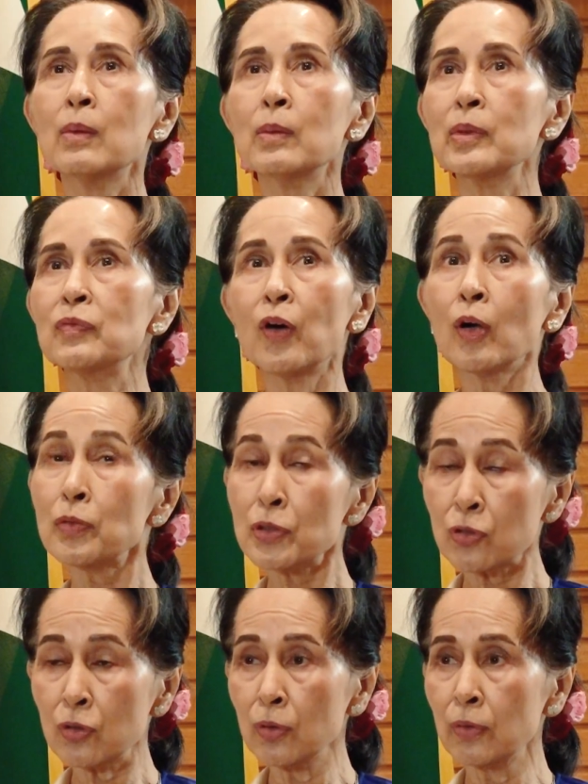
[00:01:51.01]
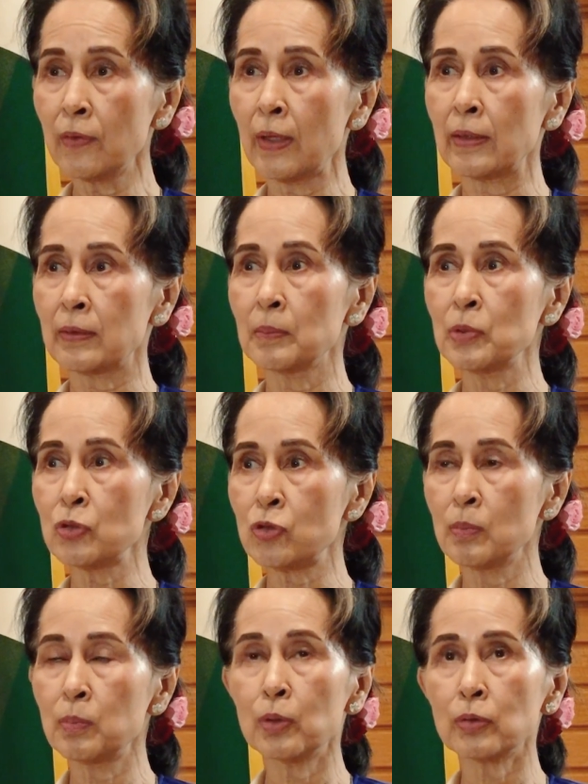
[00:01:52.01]
We've always known that the
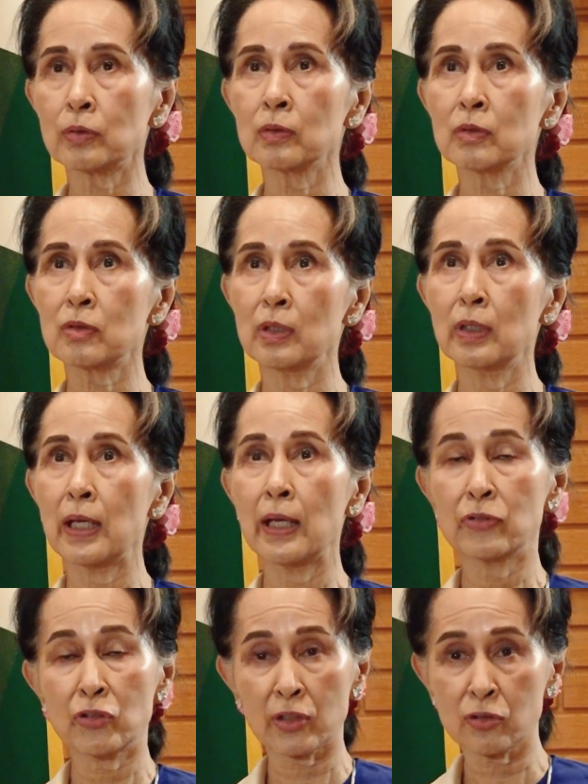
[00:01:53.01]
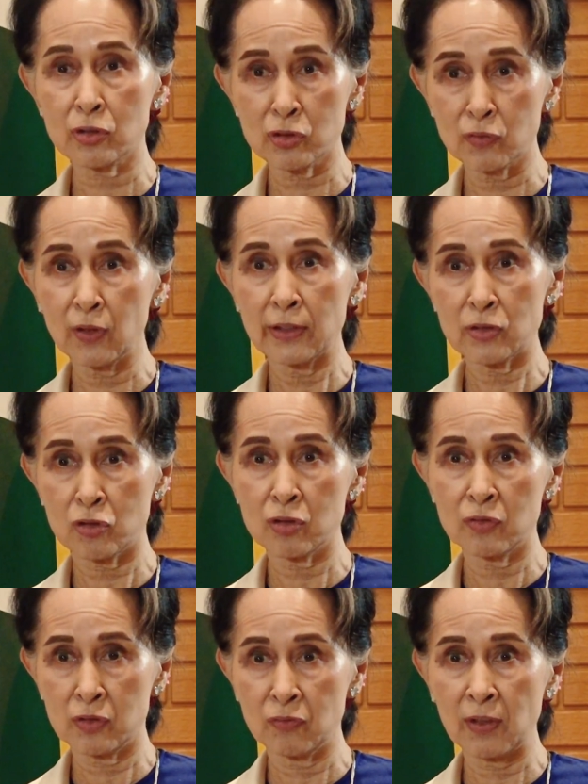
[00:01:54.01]
most important sectors for us
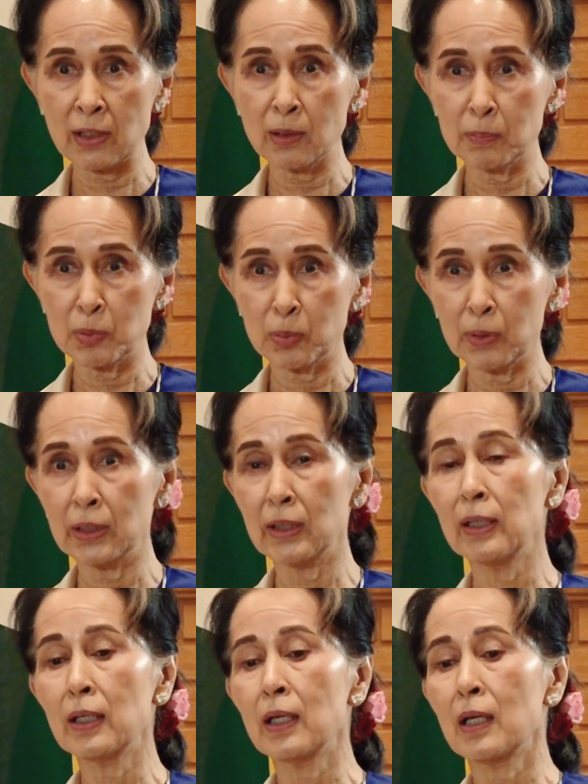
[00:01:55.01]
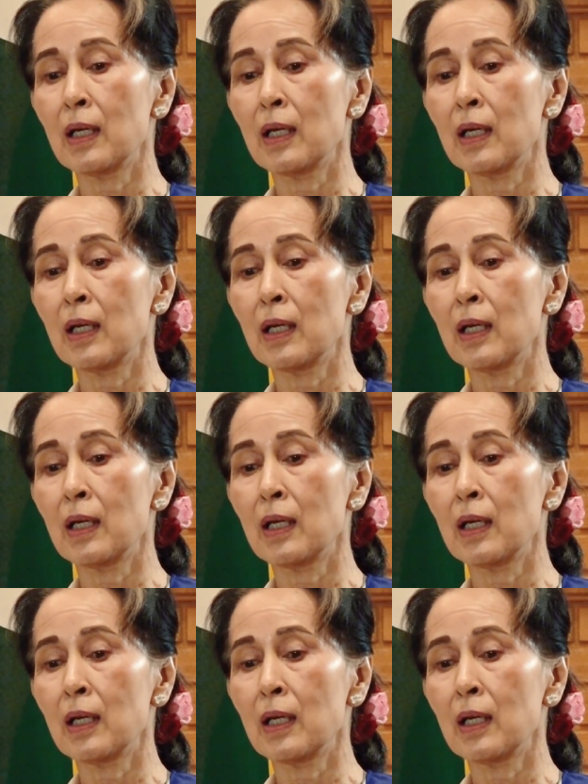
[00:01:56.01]
to develop were